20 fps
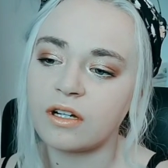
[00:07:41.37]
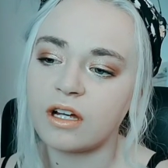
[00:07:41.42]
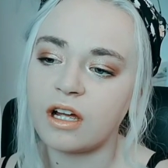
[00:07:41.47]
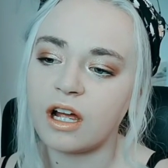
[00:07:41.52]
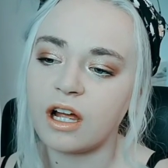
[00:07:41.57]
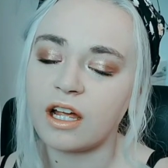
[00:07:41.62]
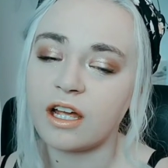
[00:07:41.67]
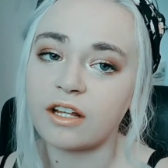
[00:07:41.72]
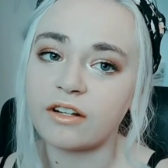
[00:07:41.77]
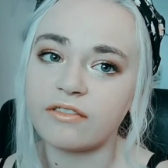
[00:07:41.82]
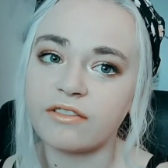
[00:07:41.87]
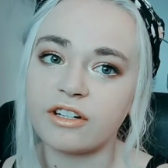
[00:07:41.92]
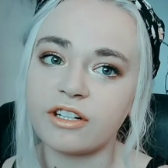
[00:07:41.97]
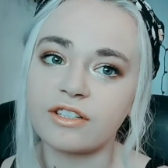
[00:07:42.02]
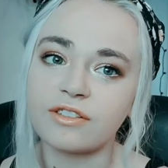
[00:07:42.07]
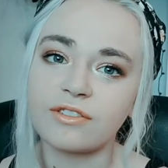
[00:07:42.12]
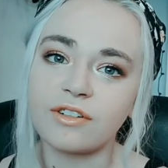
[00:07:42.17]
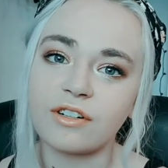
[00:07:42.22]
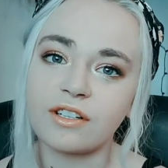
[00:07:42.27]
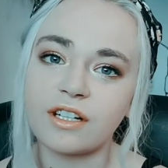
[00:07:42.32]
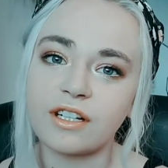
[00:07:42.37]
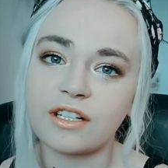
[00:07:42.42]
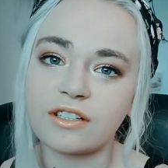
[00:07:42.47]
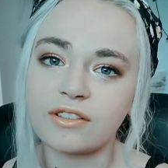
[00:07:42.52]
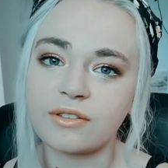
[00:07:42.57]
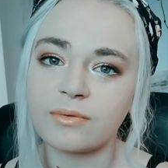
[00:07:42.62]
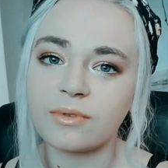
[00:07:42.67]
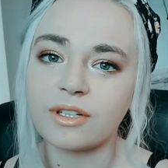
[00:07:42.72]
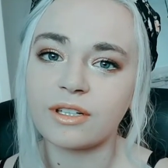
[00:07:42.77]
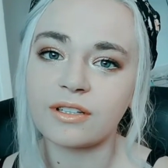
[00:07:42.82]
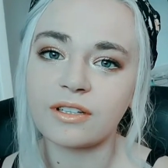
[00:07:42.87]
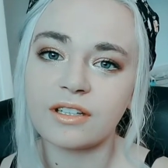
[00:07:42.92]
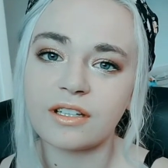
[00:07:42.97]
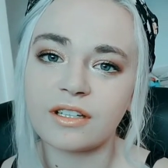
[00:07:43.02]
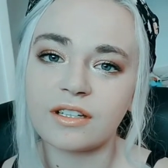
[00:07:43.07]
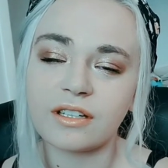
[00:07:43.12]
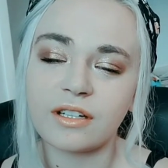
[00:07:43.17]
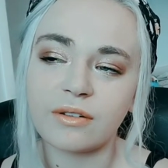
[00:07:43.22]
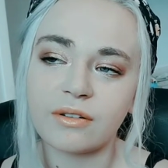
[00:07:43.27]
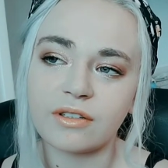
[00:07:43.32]
I had a very strong connection with,
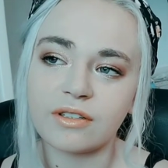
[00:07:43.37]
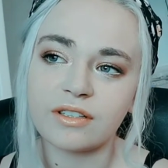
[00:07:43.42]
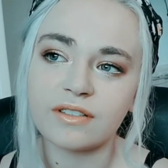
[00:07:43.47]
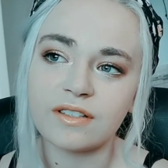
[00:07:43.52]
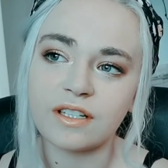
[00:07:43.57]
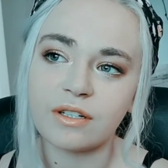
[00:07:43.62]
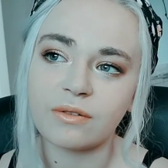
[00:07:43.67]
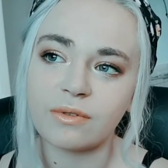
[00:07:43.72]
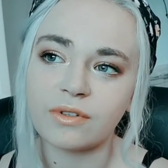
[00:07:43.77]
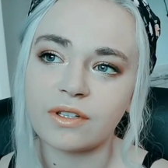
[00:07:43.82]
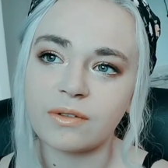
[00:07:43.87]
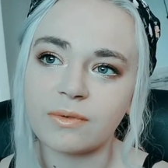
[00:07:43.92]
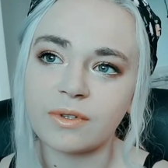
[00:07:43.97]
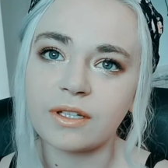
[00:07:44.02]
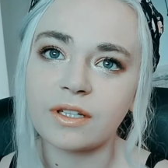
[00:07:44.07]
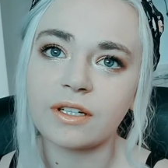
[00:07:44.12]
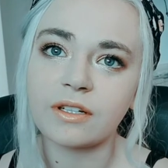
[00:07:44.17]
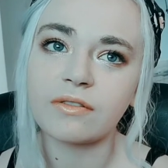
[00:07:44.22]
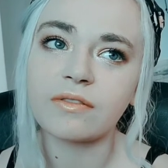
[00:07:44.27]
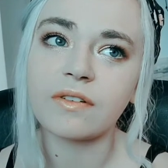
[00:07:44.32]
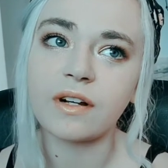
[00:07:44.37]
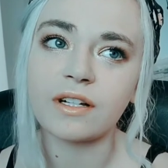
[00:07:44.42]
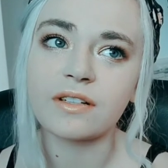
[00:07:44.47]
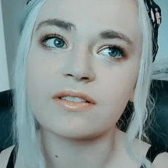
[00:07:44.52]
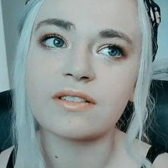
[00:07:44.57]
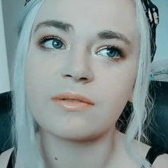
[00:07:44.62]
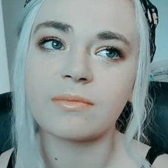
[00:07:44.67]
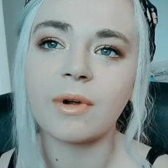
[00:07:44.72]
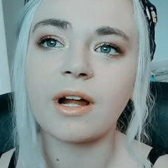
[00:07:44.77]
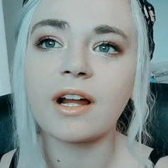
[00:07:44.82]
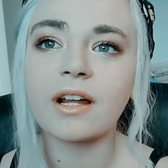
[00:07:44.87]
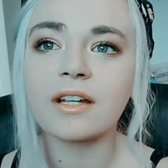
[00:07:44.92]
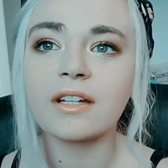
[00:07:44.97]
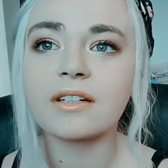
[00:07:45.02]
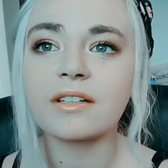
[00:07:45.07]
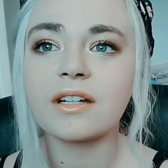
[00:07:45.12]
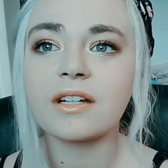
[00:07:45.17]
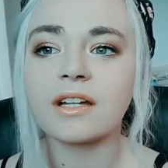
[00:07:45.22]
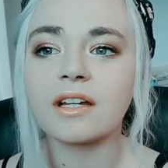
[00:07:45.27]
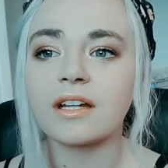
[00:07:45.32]
and they were just like really, really good friends of
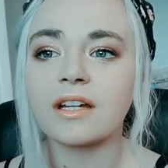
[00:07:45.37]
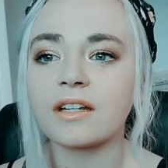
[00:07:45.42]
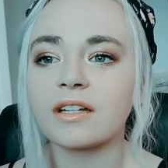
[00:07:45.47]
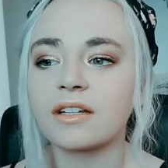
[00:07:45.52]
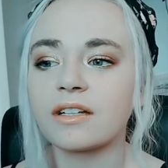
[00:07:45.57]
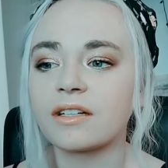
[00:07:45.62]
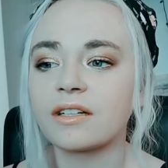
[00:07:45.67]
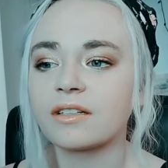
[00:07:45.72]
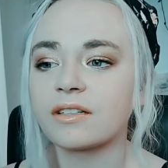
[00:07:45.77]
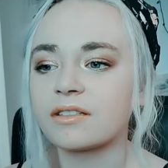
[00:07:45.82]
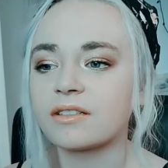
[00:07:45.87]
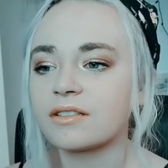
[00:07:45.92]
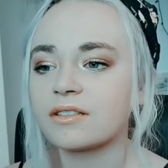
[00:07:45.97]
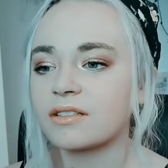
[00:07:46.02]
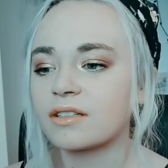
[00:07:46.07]
mine, and